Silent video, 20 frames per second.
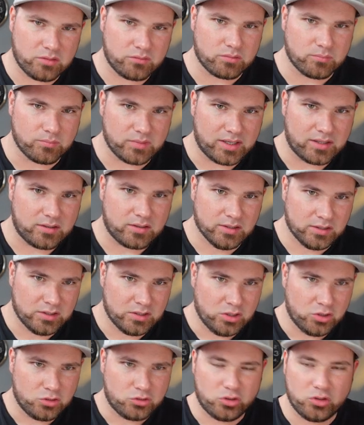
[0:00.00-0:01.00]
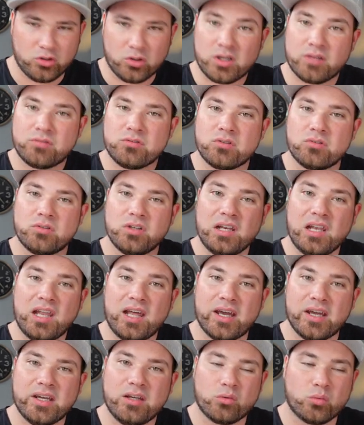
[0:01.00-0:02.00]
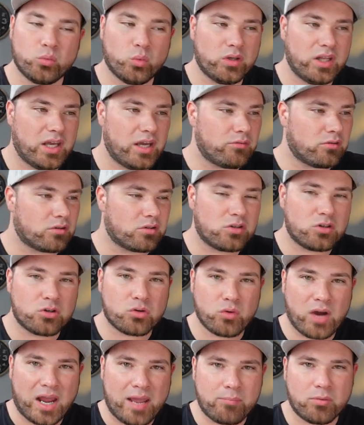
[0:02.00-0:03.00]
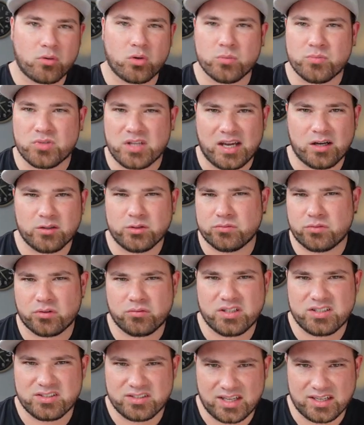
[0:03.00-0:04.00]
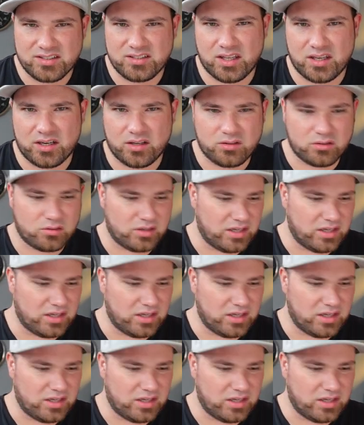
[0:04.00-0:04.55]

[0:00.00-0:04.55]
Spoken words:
from that. So you don't have to rely on whatever crap comes out of a rich text editor